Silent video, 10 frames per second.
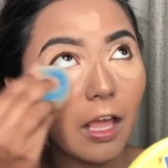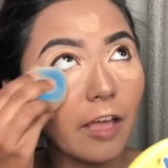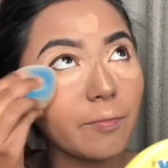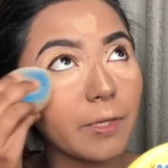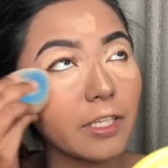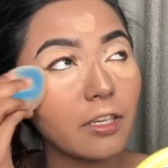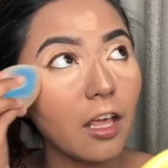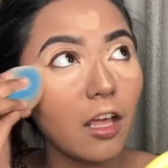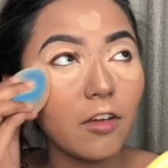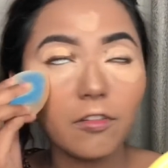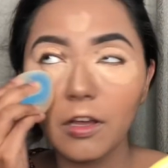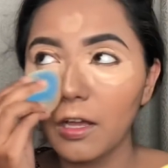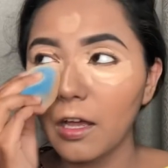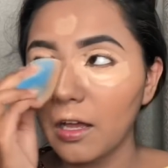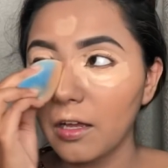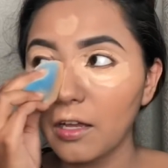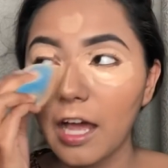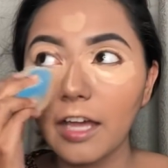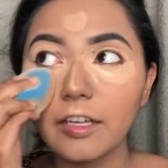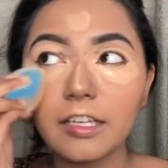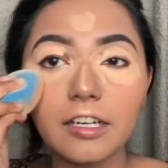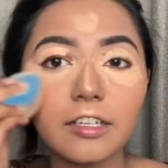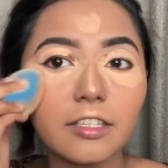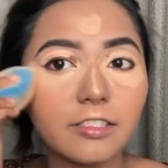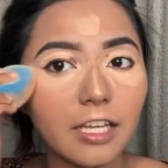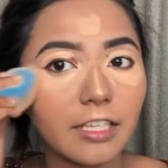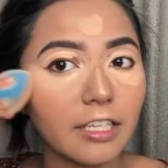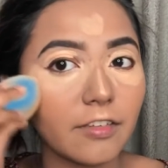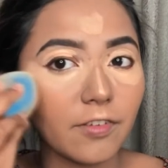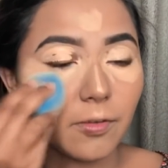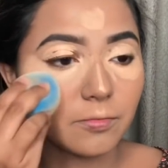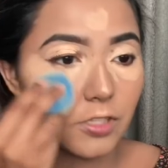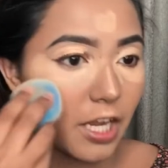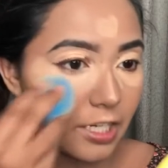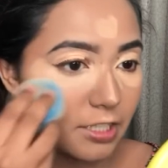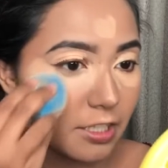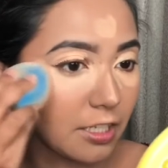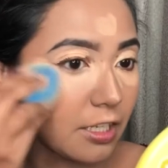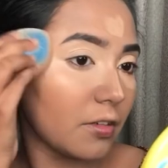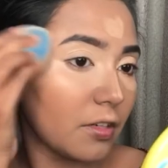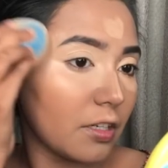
I learned this technique from Jaclyn Hill.